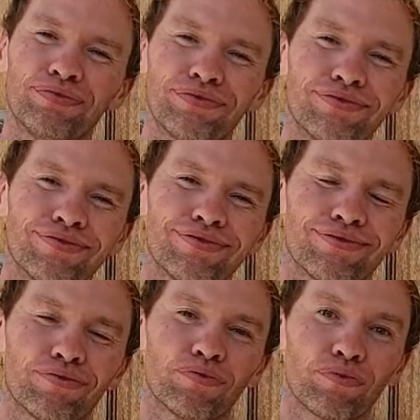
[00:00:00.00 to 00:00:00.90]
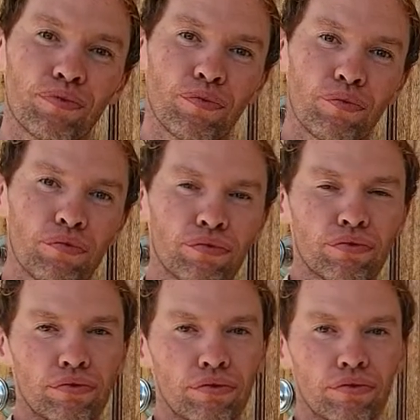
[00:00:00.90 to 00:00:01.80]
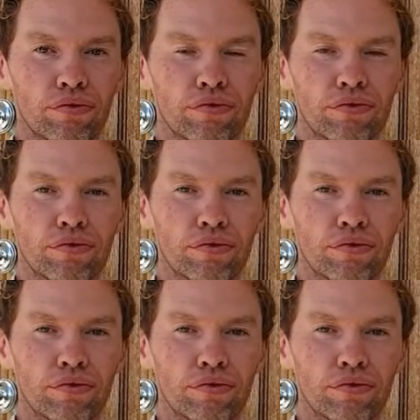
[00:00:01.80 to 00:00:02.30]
No one is speaking in this clip.